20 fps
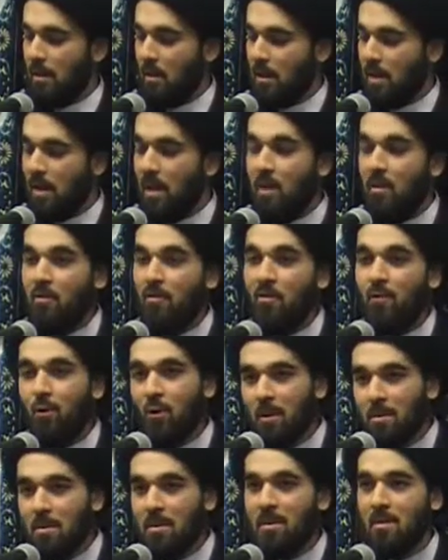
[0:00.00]
He
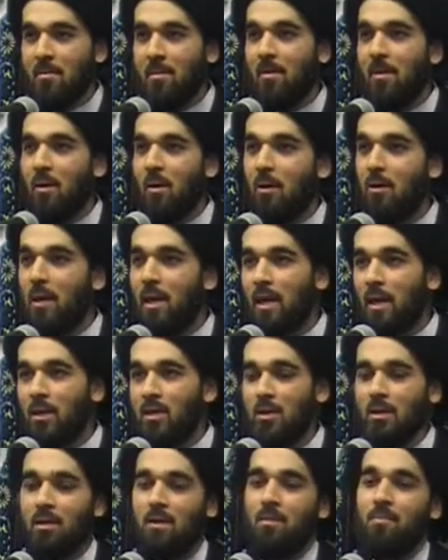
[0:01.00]
informs them of the
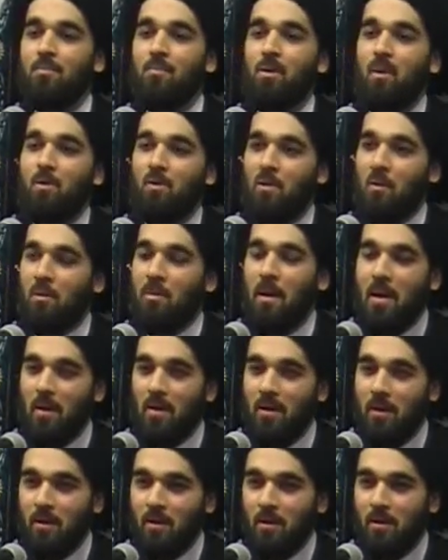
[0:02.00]
location of her
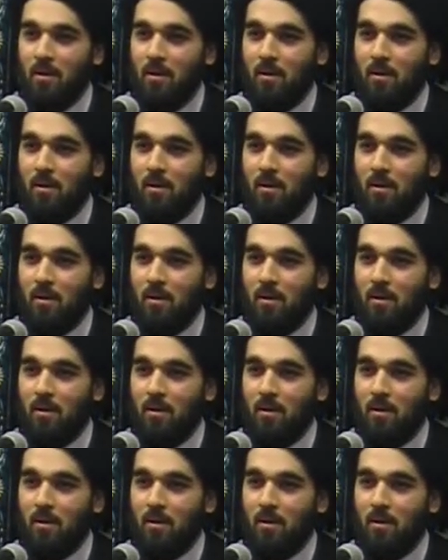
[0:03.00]
burial.